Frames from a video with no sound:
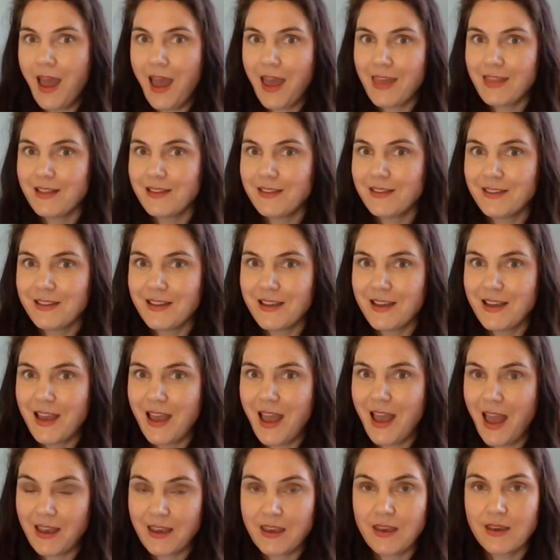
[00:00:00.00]
and
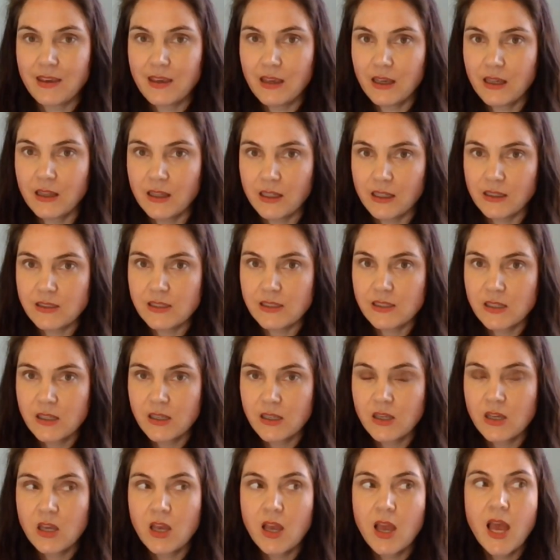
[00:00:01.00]
can kill it.
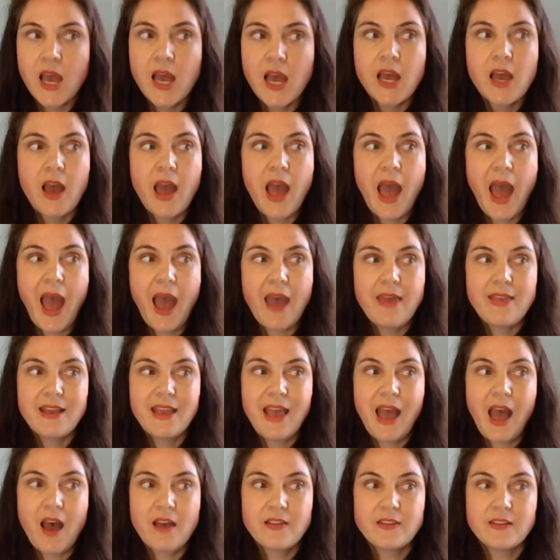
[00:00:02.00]
And
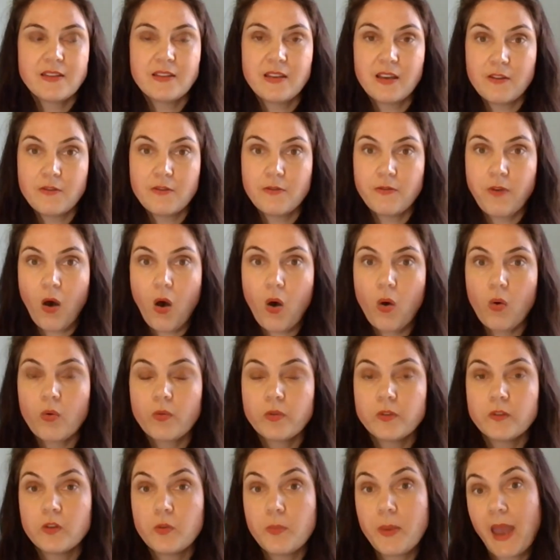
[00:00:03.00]
it hasn't
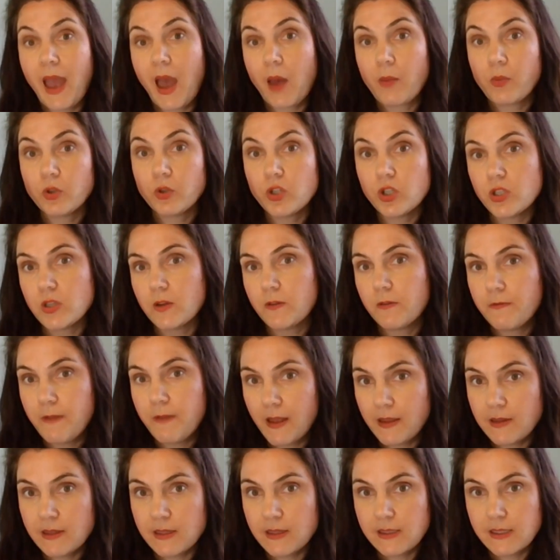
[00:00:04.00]
evolved to be able to
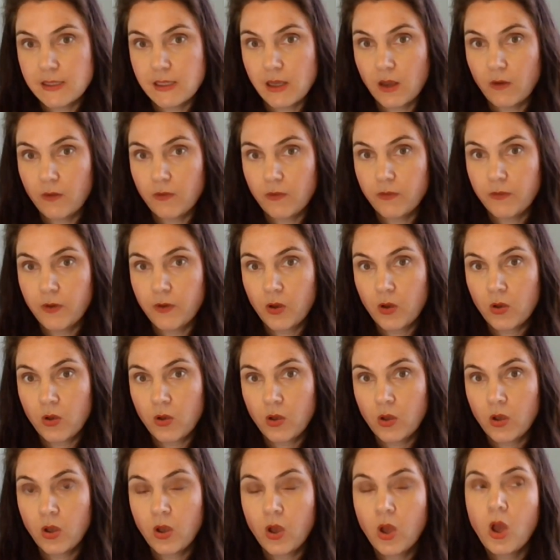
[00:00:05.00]
defend itself.
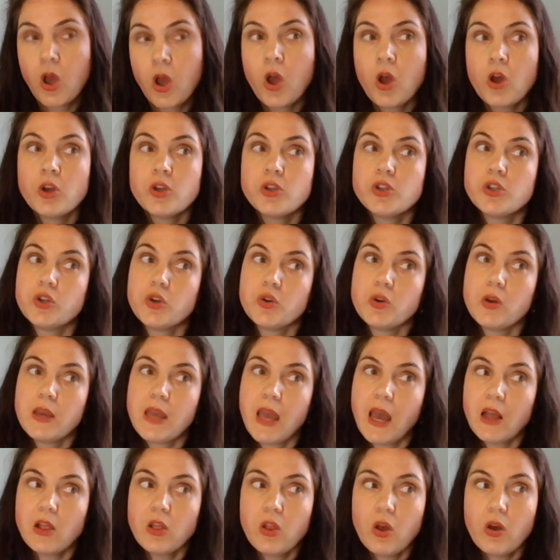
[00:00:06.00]
So you
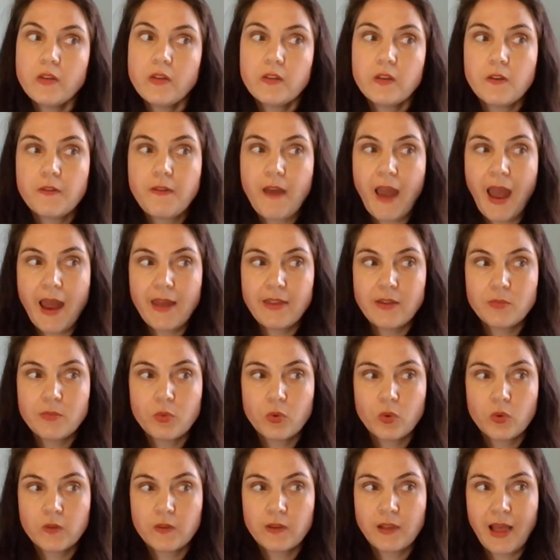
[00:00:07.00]
get lots of
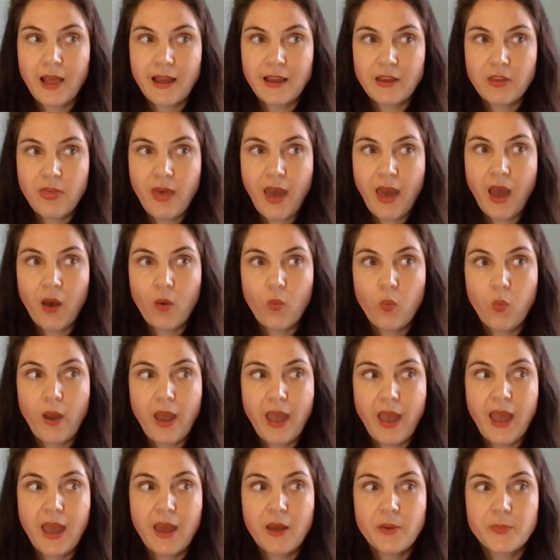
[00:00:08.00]
animals like that
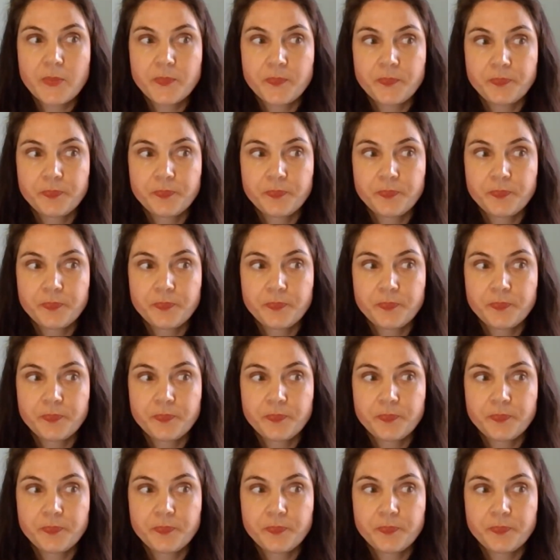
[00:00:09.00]
where,